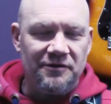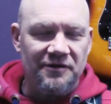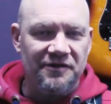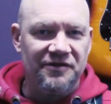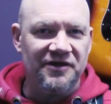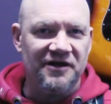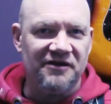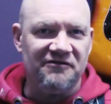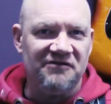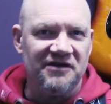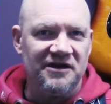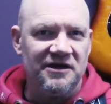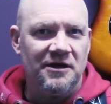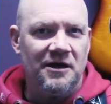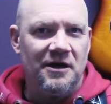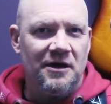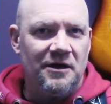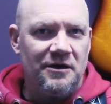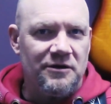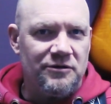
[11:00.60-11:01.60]
the theory,
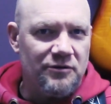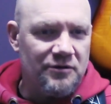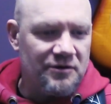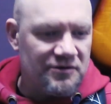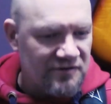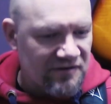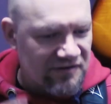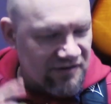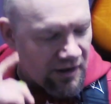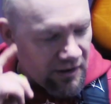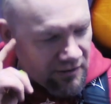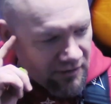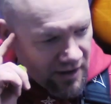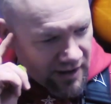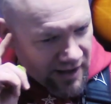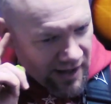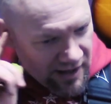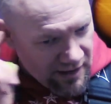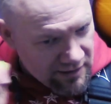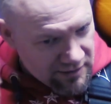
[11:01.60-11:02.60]
you can just go,
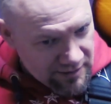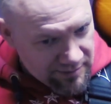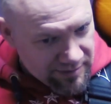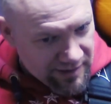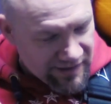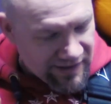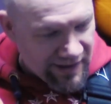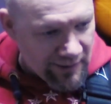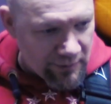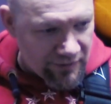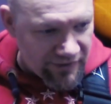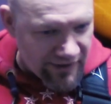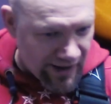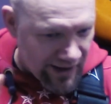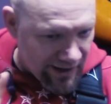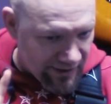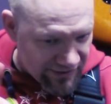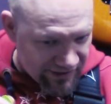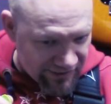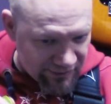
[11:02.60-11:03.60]
okay, I'm going to play that one
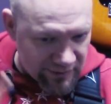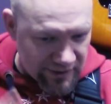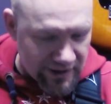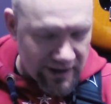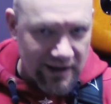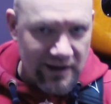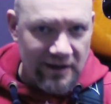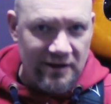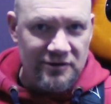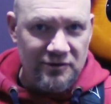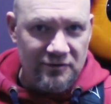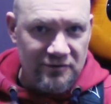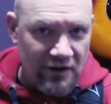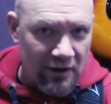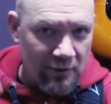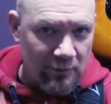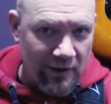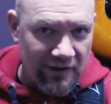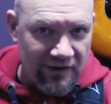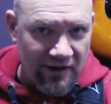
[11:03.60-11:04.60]
there, this one here, and you
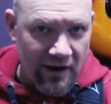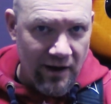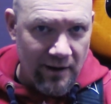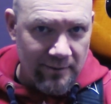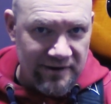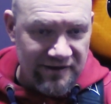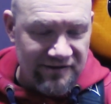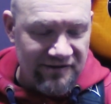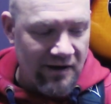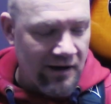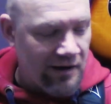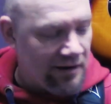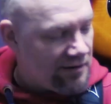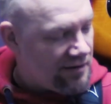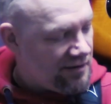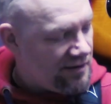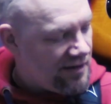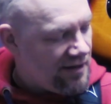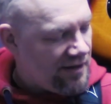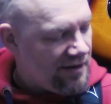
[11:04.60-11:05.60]
know where the harmonies are.
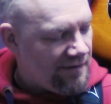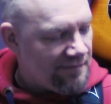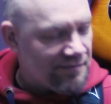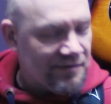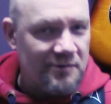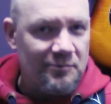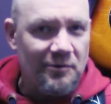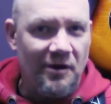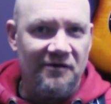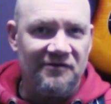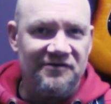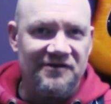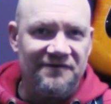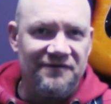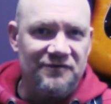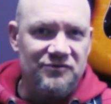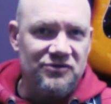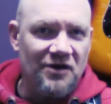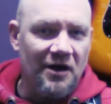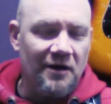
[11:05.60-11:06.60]
Whereas if
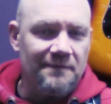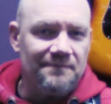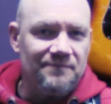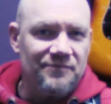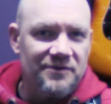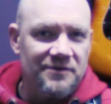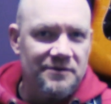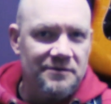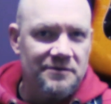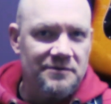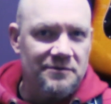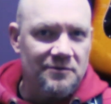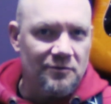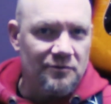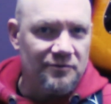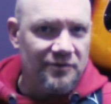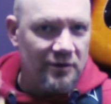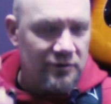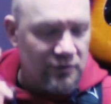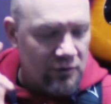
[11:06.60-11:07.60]
you don't,
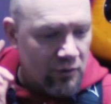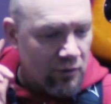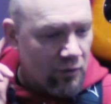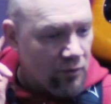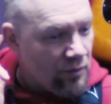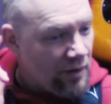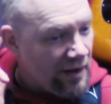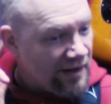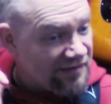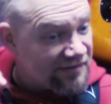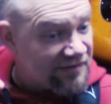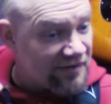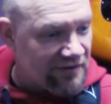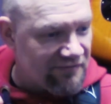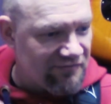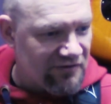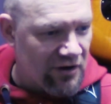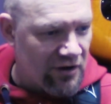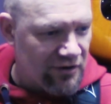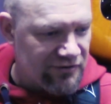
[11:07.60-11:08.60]
although you're always going
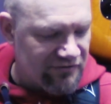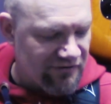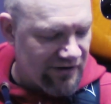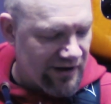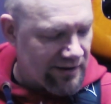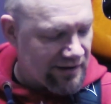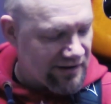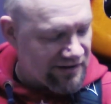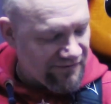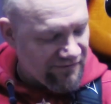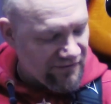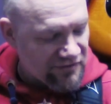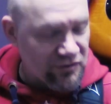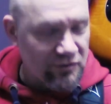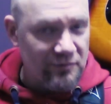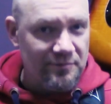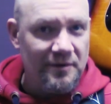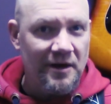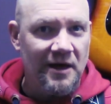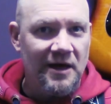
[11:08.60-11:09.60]
to rely on your ear, because
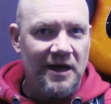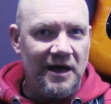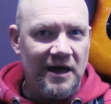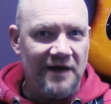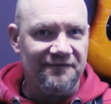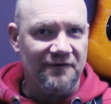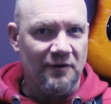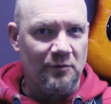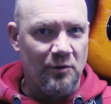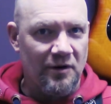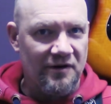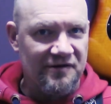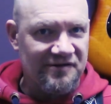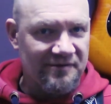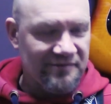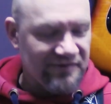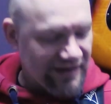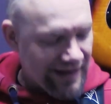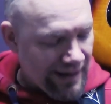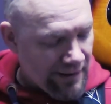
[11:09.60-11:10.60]
if I work
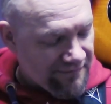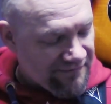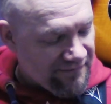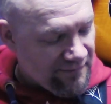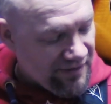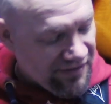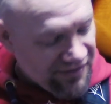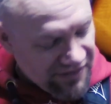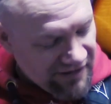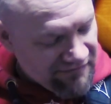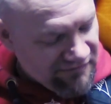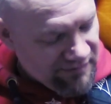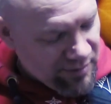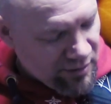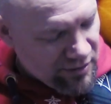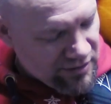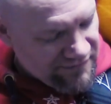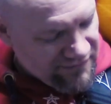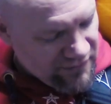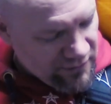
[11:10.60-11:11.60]
something out from a theory
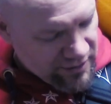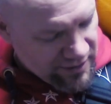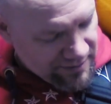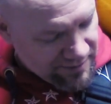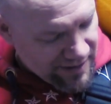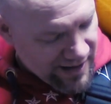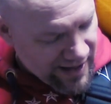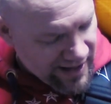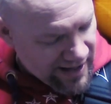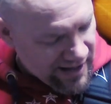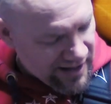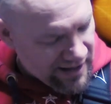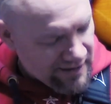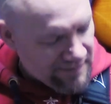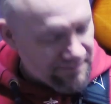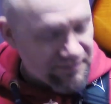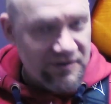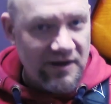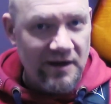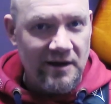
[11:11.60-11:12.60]
point of view and I play it
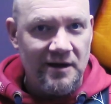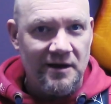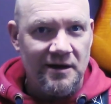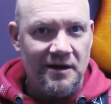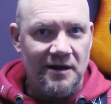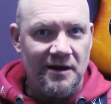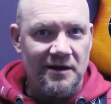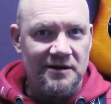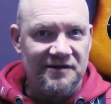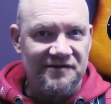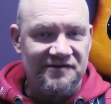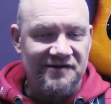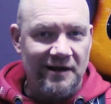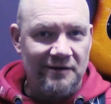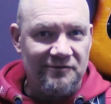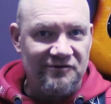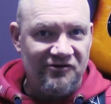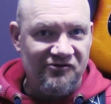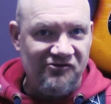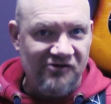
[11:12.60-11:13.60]
and it
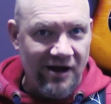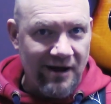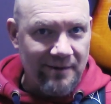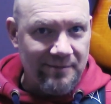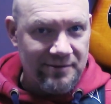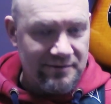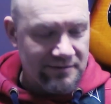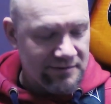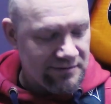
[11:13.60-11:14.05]
sounds crap,